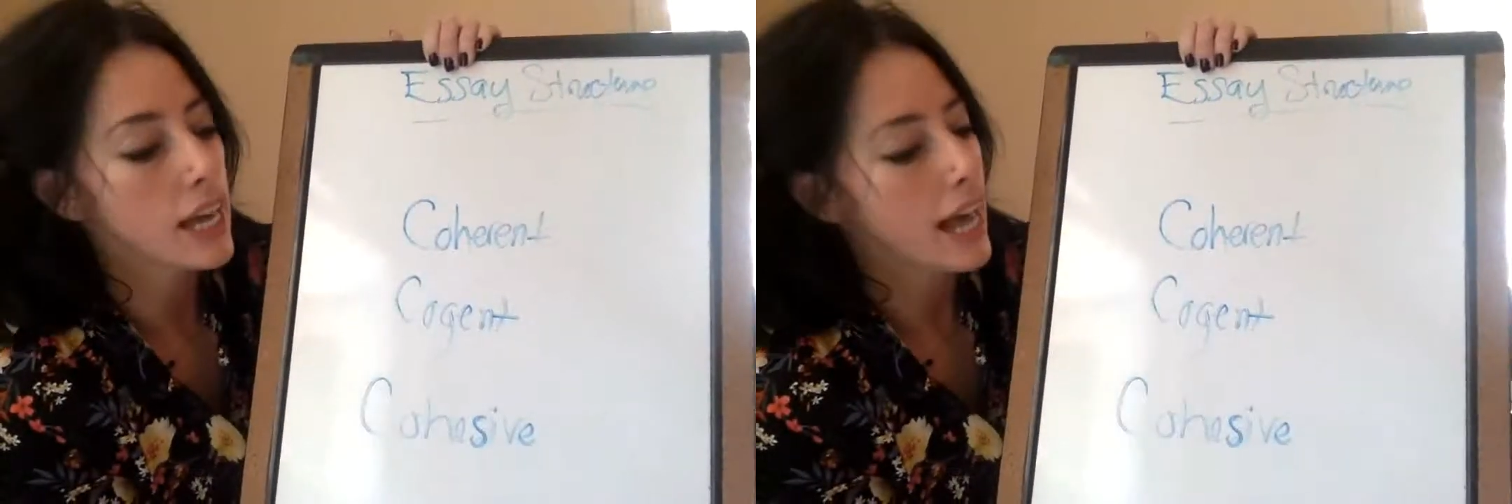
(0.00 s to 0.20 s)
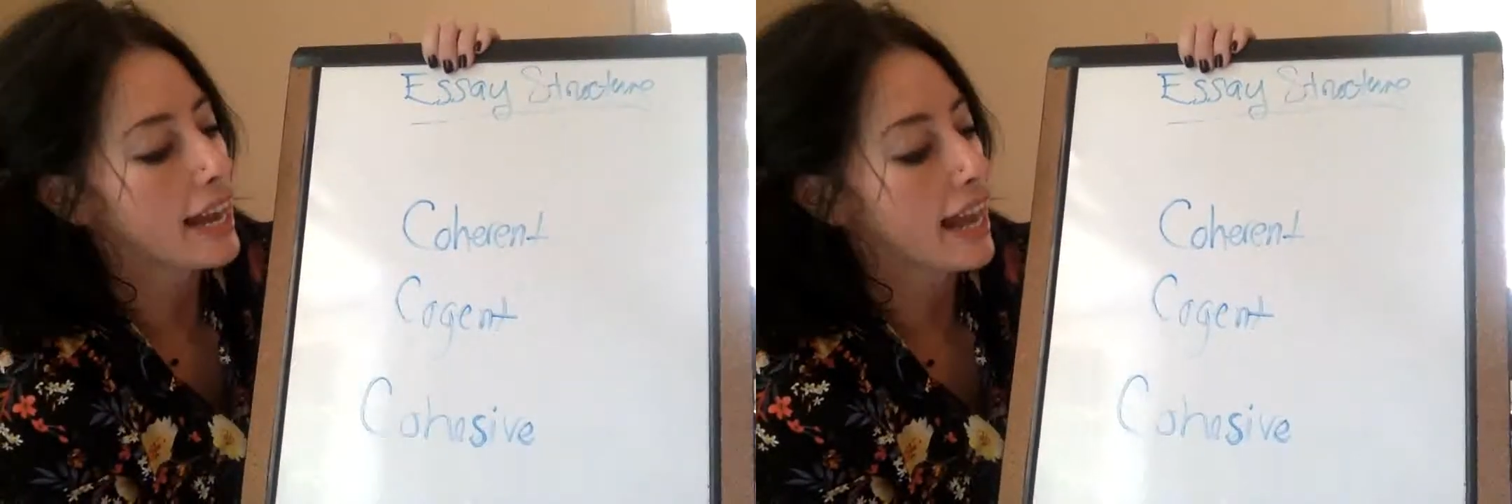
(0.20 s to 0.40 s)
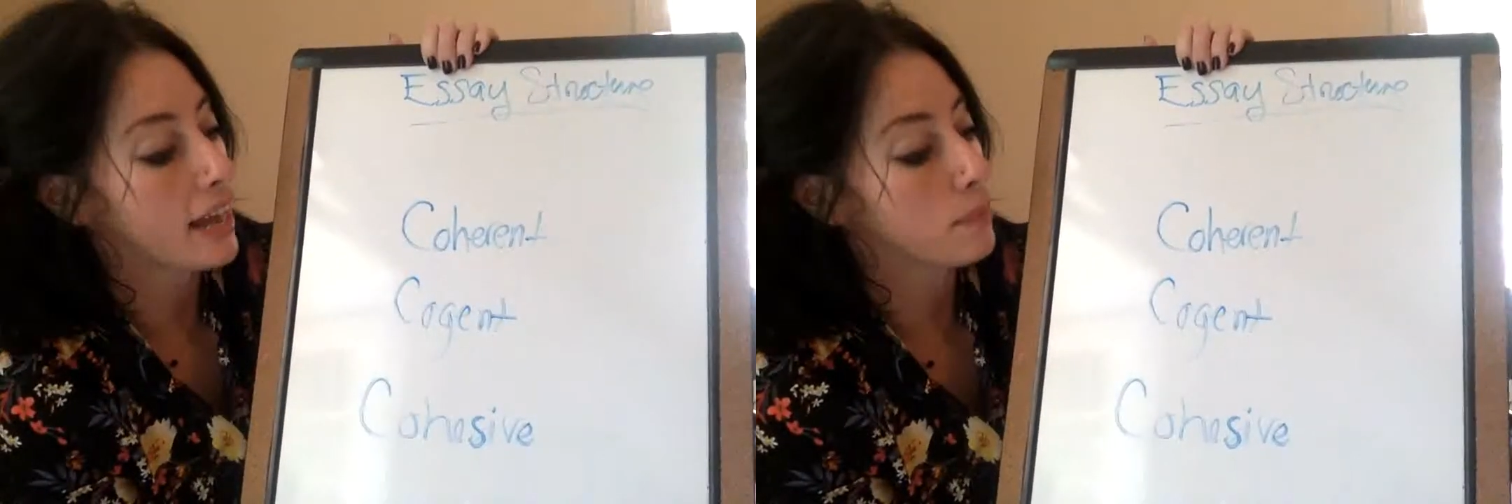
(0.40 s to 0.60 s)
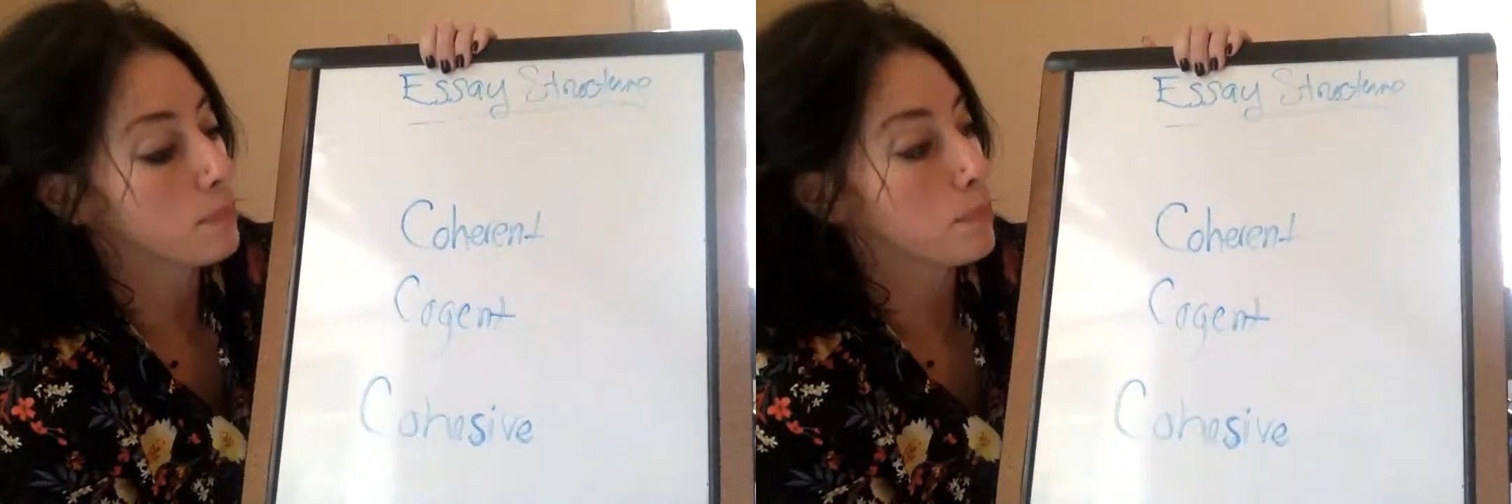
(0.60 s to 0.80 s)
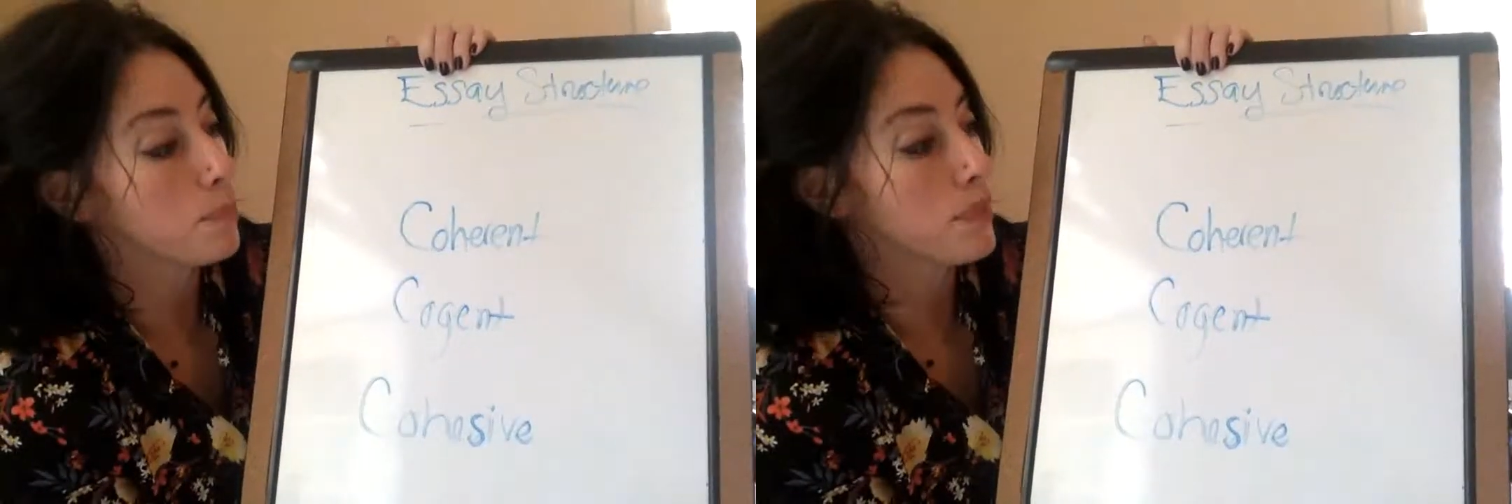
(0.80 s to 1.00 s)
and
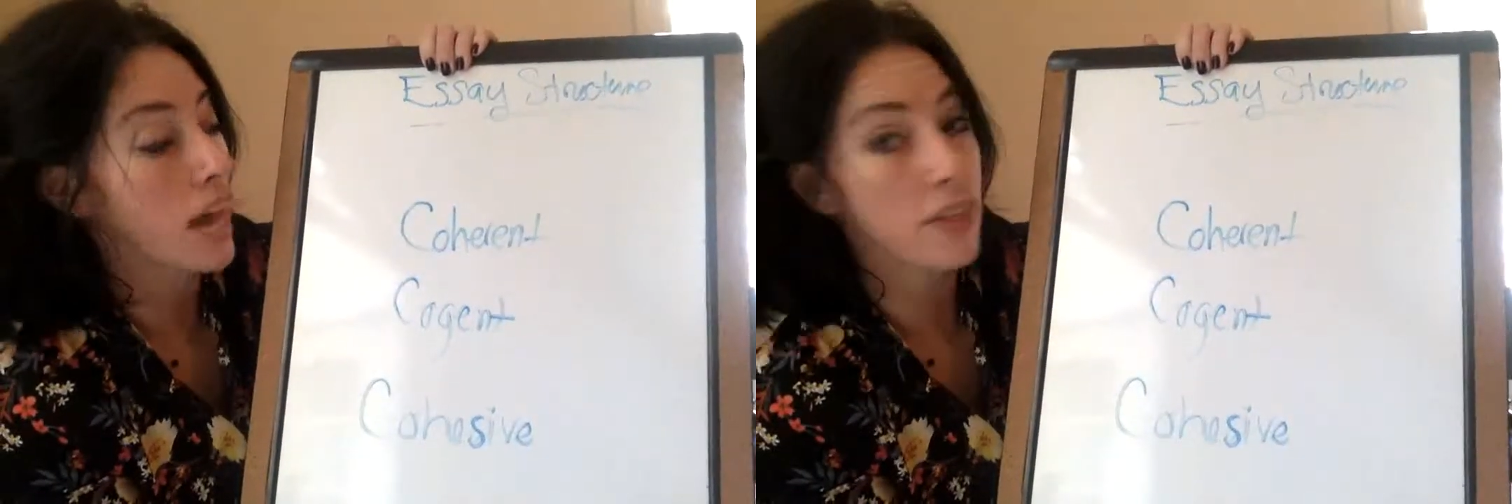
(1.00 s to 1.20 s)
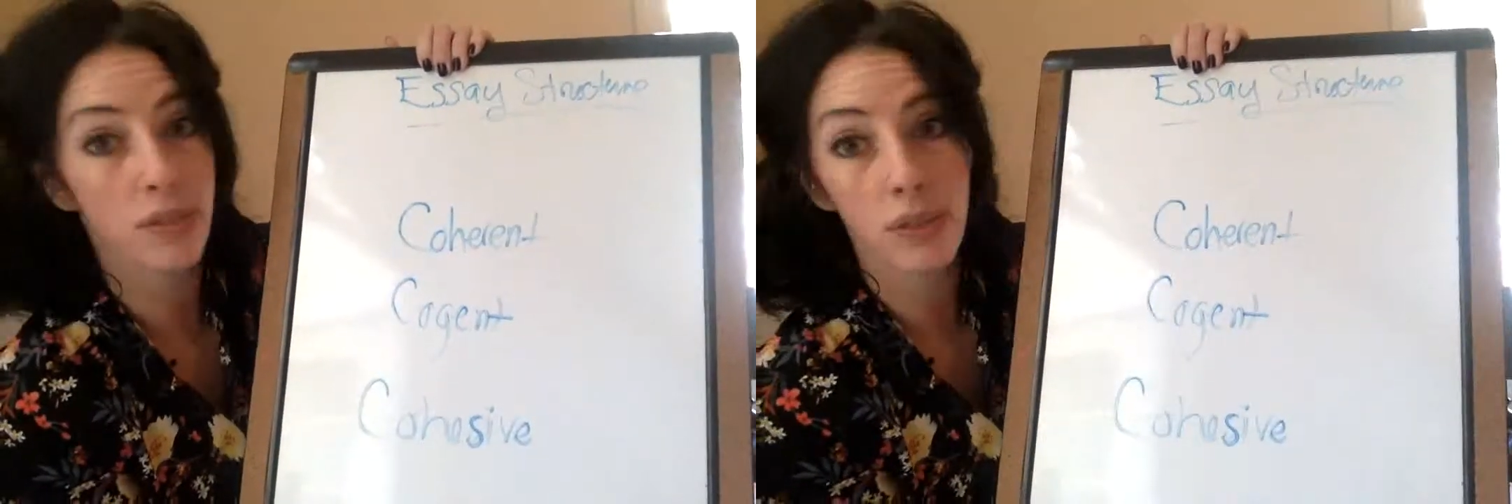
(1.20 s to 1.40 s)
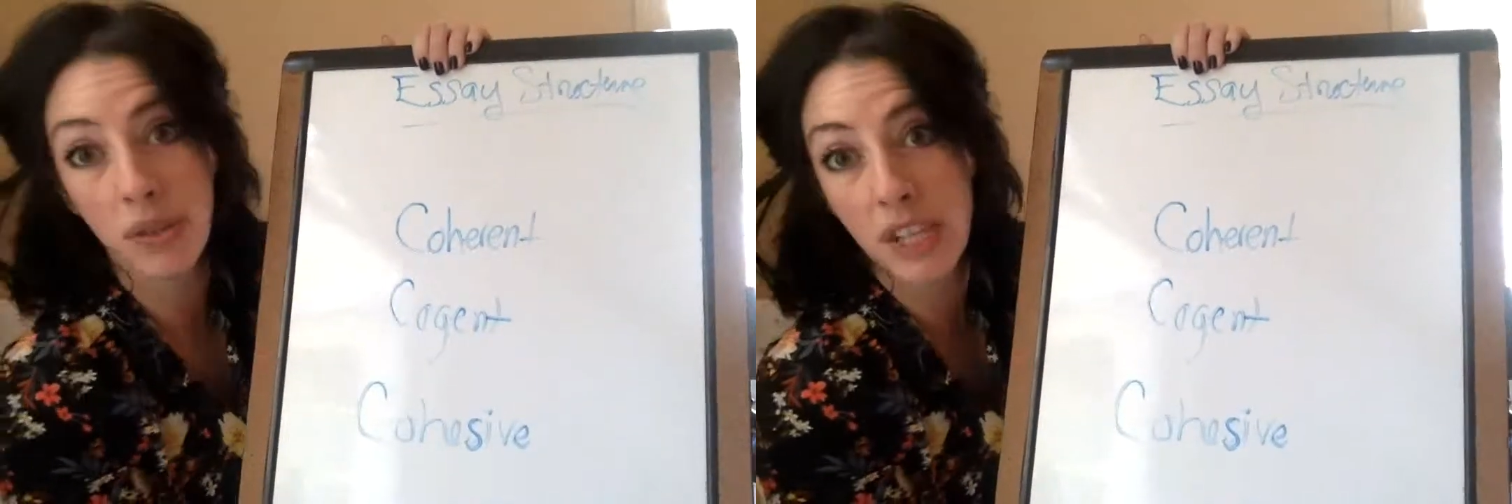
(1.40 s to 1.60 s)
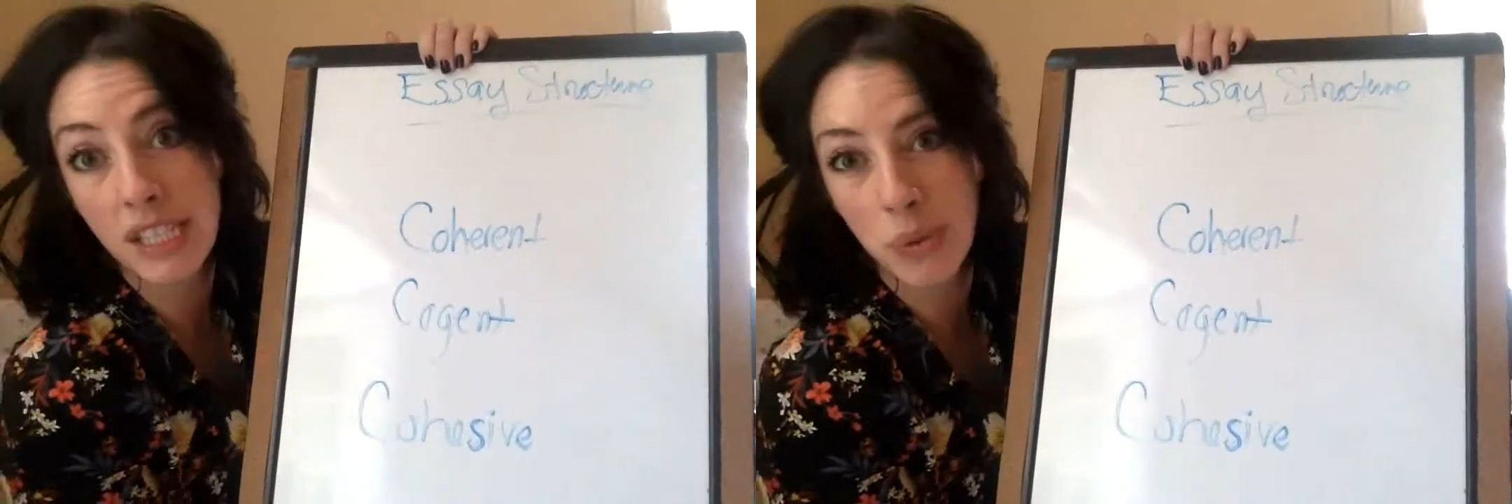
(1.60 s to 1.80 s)
that these